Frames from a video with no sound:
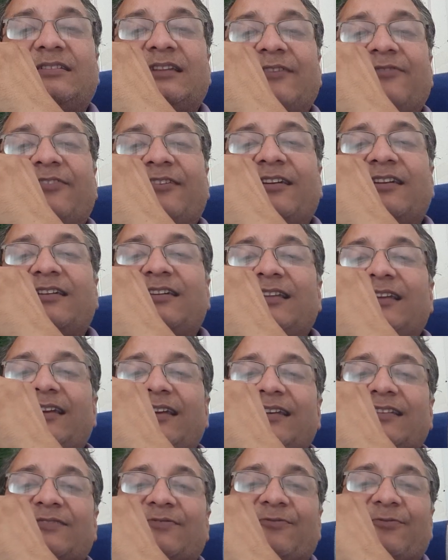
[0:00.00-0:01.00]

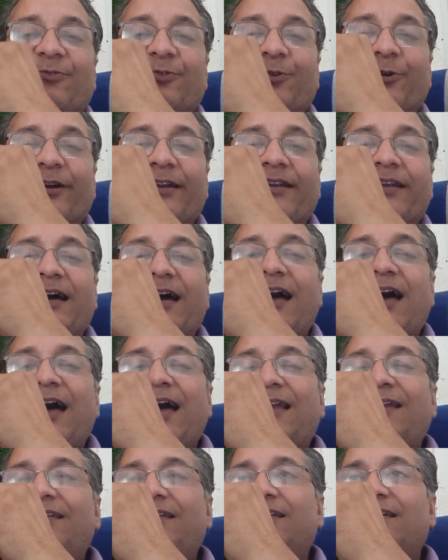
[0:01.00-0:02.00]
definitely is fluid,
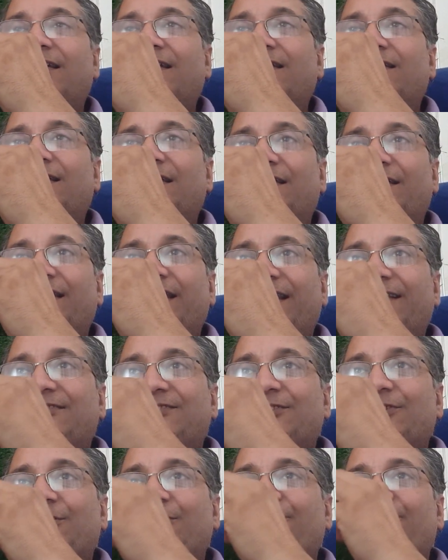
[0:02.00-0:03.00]
and the
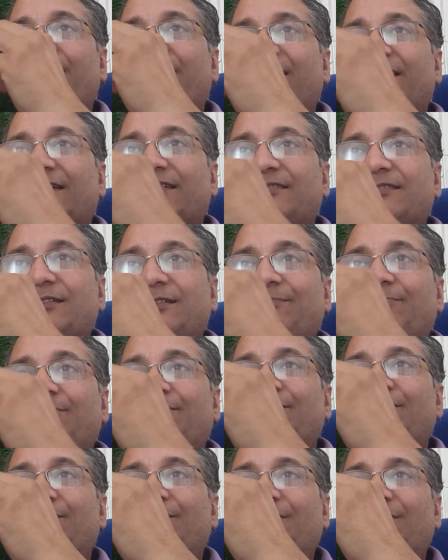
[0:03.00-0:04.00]
nature of energy
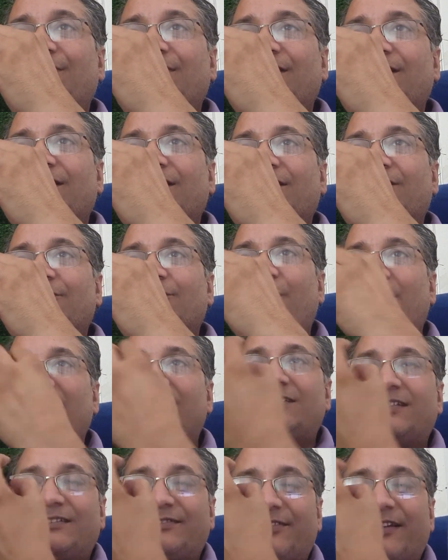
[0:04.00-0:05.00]

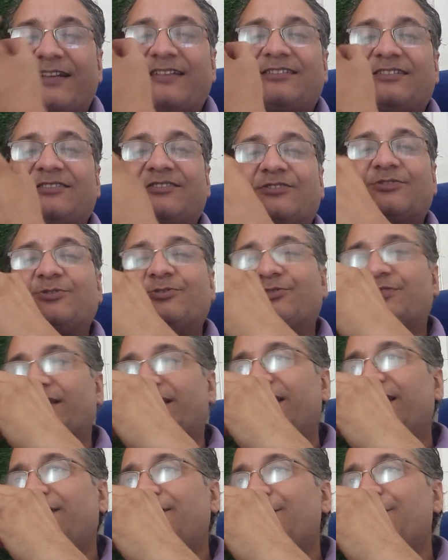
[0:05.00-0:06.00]
concentrations, to
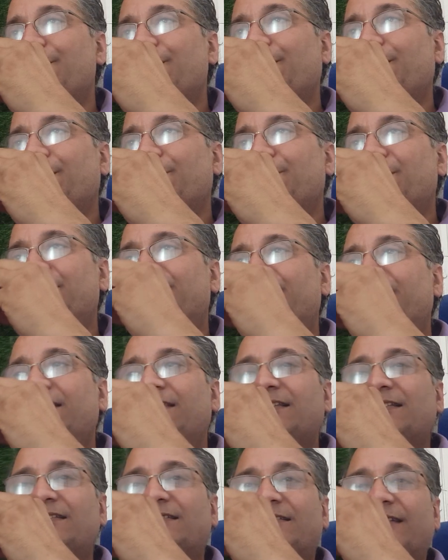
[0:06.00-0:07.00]
say,
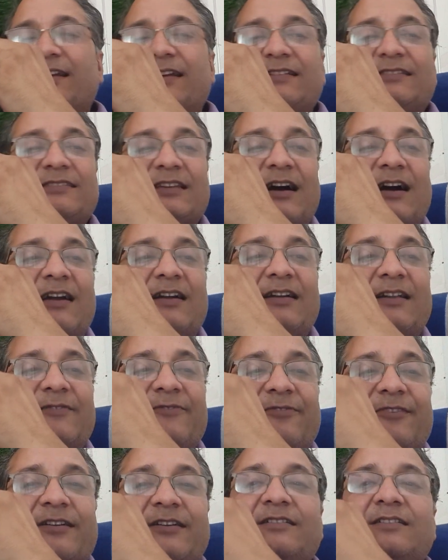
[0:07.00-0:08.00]
between the states are
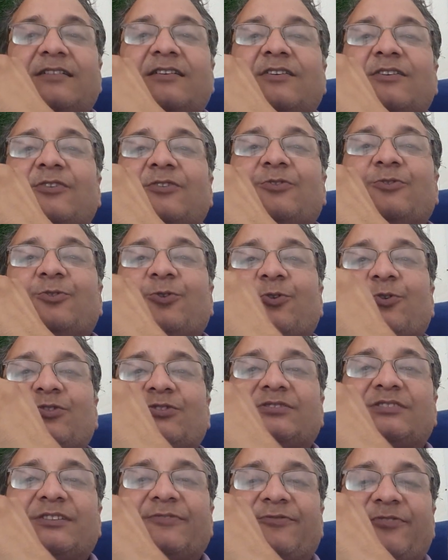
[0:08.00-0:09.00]
different.
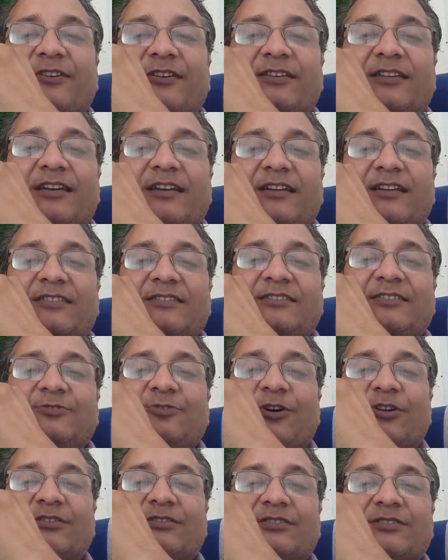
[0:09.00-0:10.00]
Those different energy
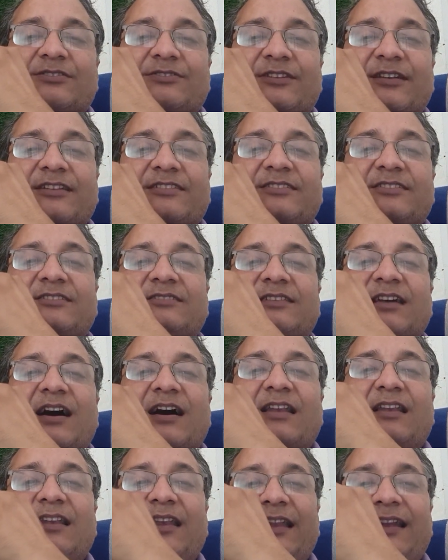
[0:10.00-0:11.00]
concentrations
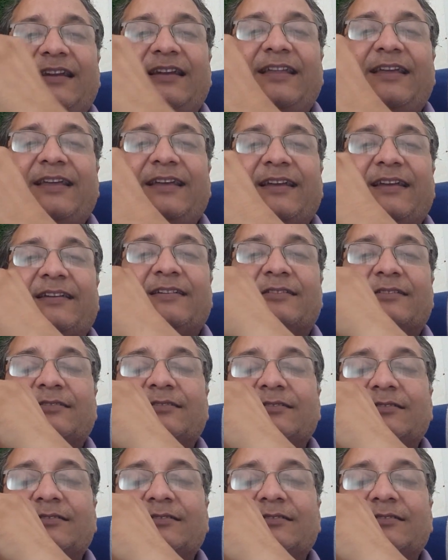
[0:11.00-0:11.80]
are lending it